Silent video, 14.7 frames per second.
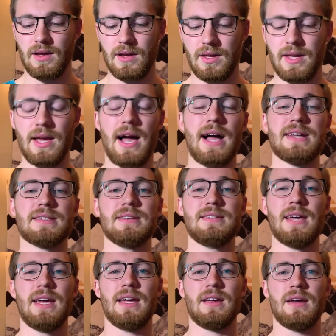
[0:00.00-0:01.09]
he has to
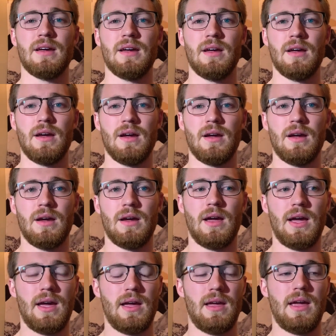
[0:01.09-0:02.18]
take
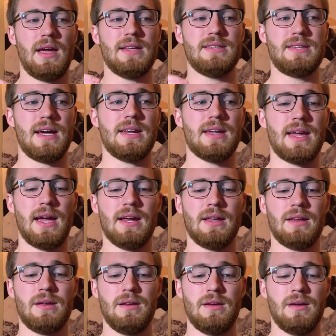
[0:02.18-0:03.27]
a
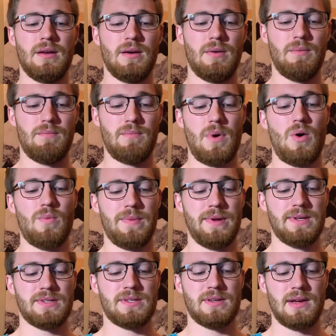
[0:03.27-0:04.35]
dedicated
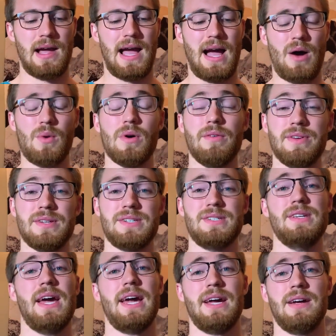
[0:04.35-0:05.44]
moment out of his
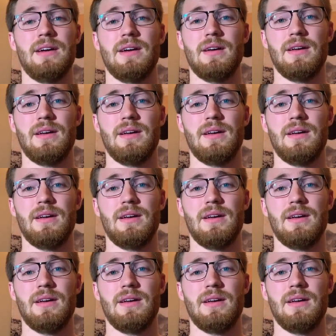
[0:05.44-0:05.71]
day,